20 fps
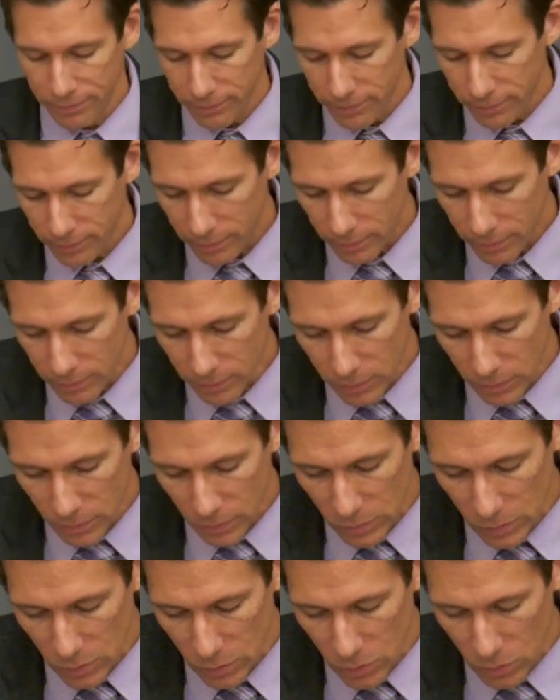
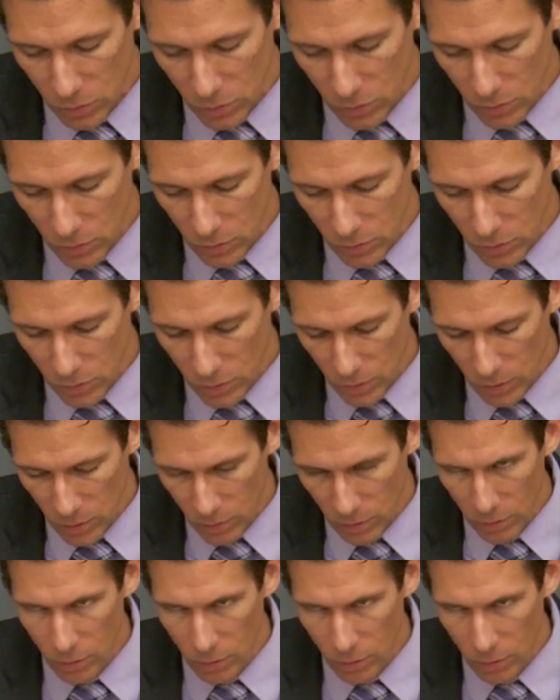Nothing is said.